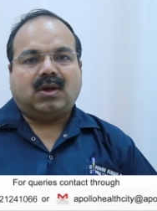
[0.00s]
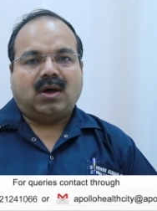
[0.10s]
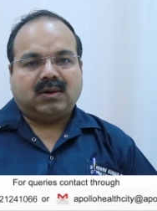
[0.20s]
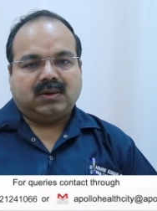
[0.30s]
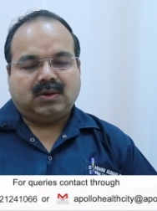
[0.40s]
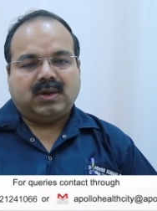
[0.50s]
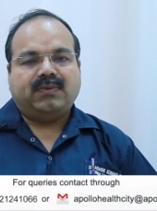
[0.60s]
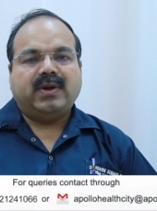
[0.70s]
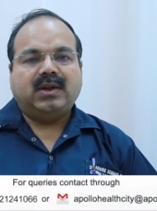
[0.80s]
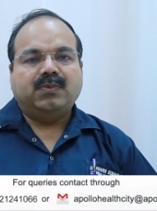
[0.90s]
or
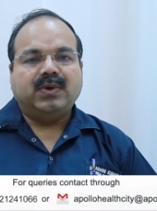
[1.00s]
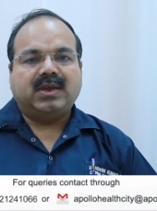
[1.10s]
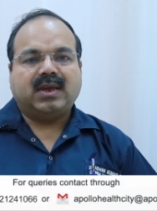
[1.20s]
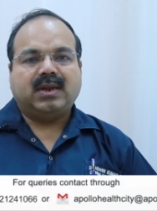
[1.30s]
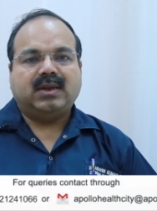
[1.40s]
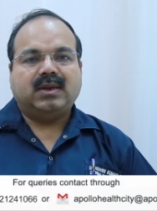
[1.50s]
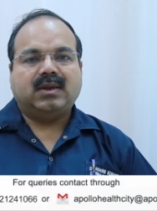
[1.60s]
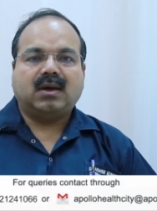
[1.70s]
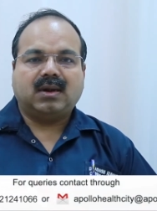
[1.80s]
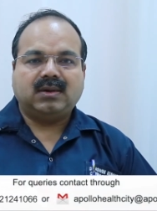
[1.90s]
definitely we can
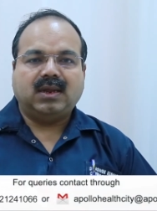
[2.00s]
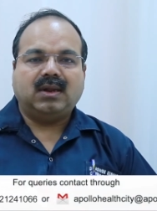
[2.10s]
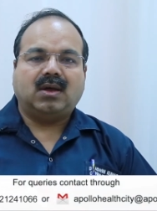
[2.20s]
curtail,